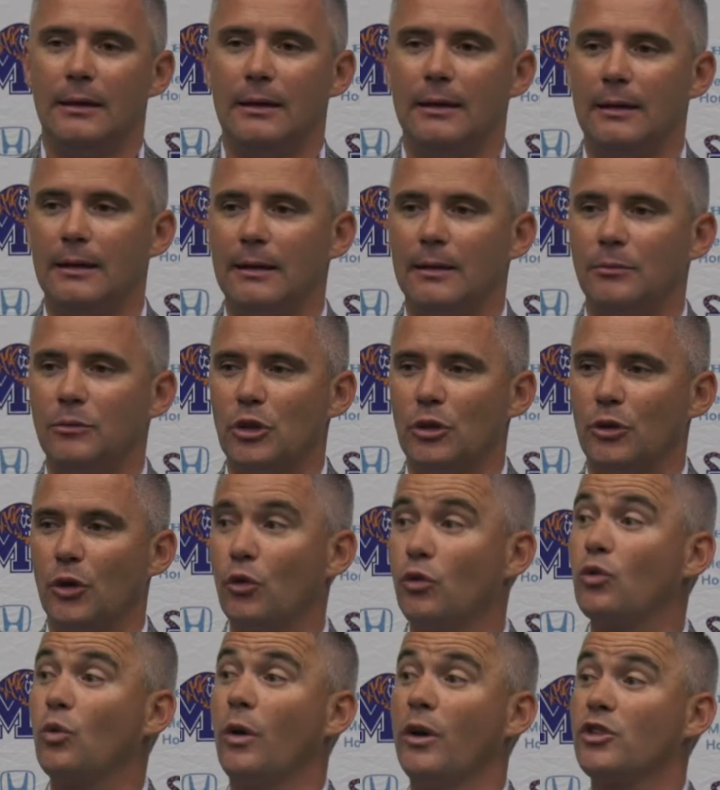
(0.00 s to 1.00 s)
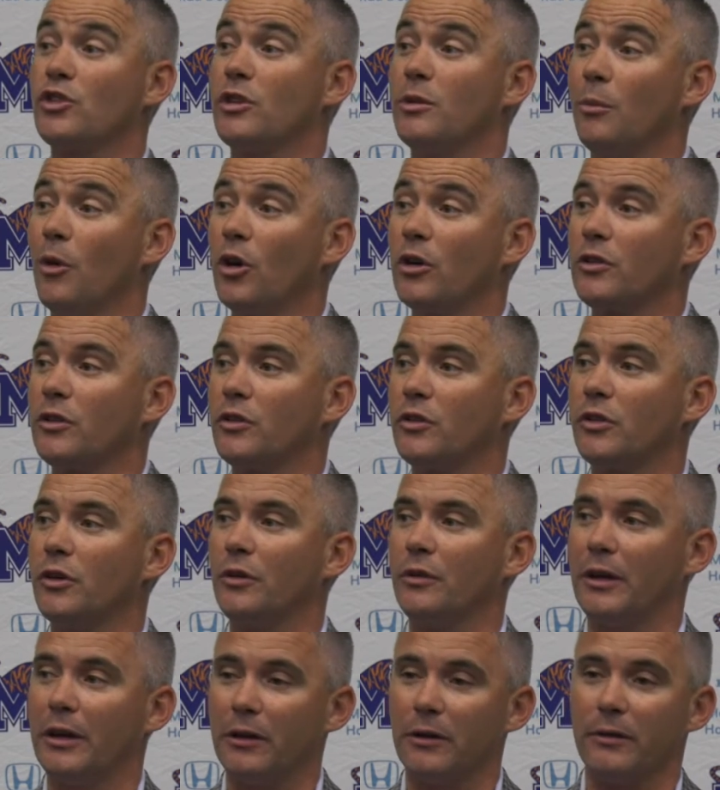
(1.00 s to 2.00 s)
know, those question marks are
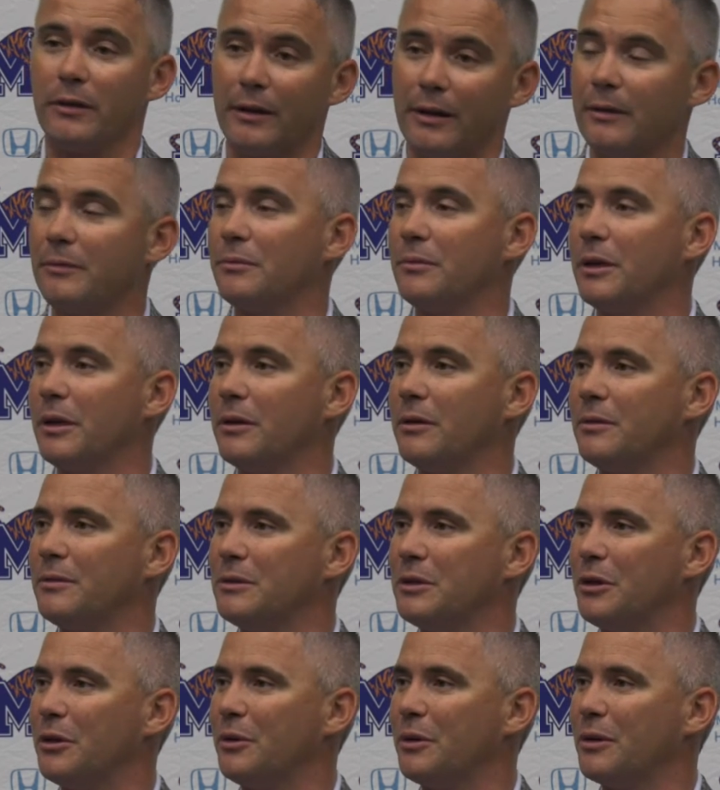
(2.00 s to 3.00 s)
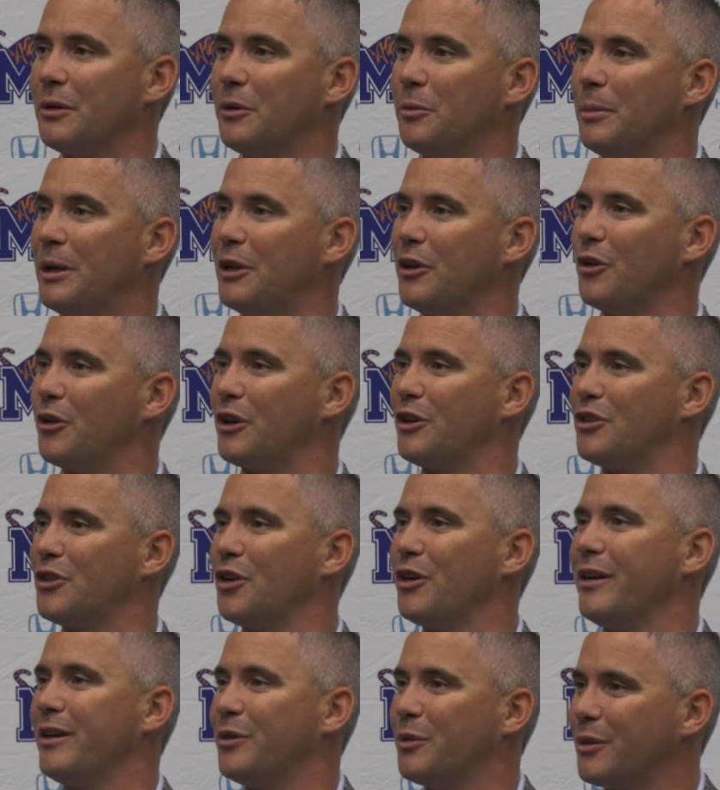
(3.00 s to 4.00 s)
still there, then you know, it'll be a little
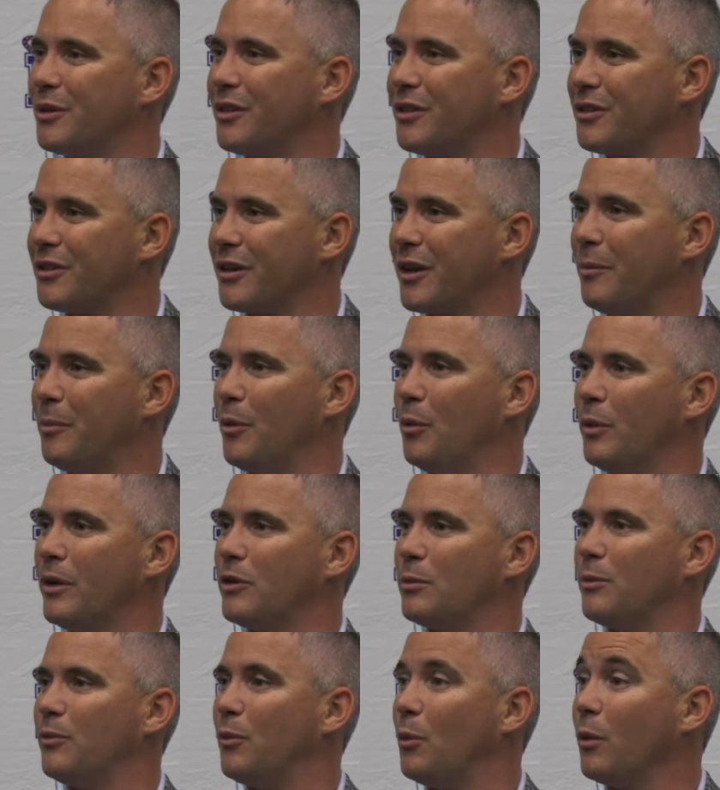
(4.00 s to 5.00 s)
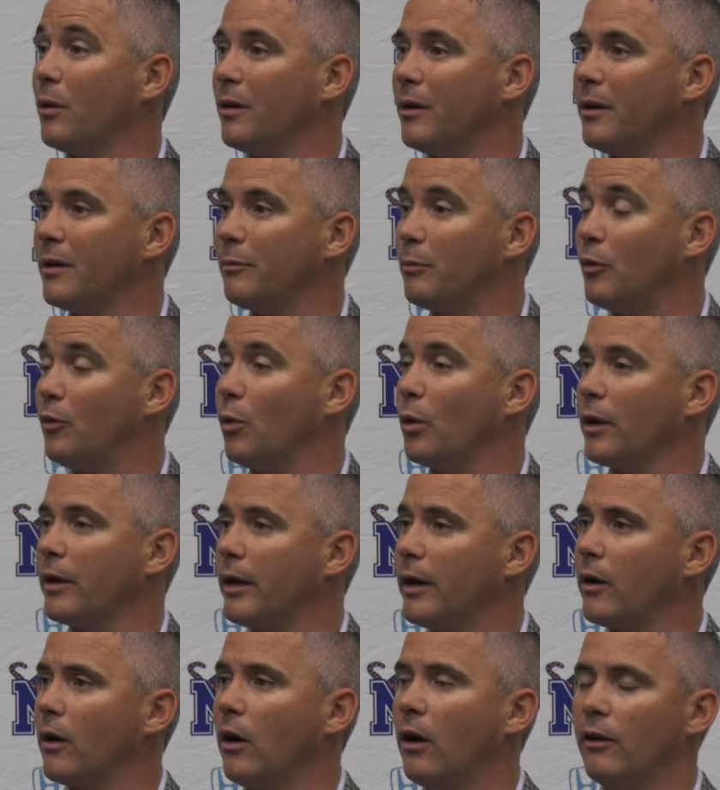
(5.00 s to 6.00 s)
concerning with this a couple of weeks before
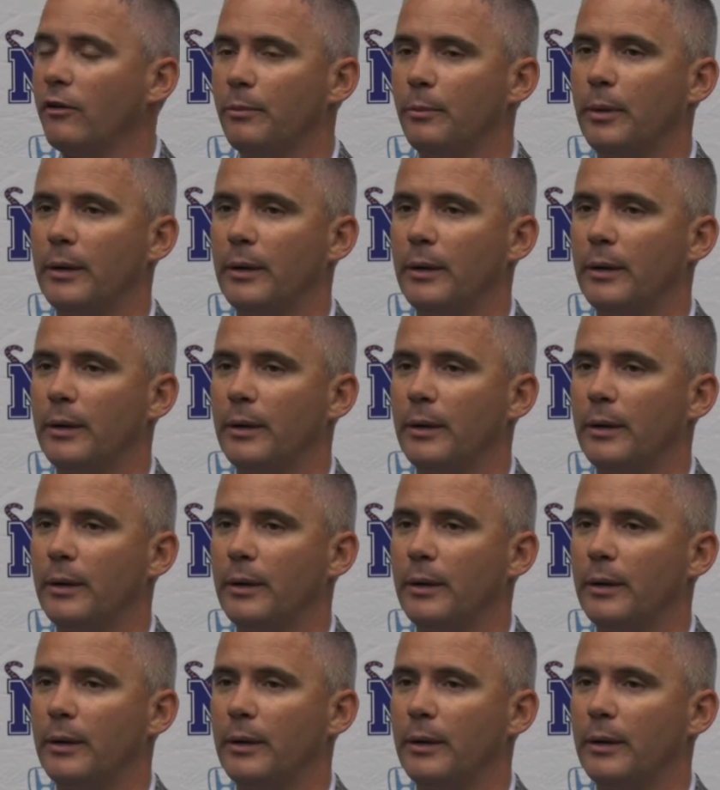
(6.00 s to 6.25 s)
kickoff.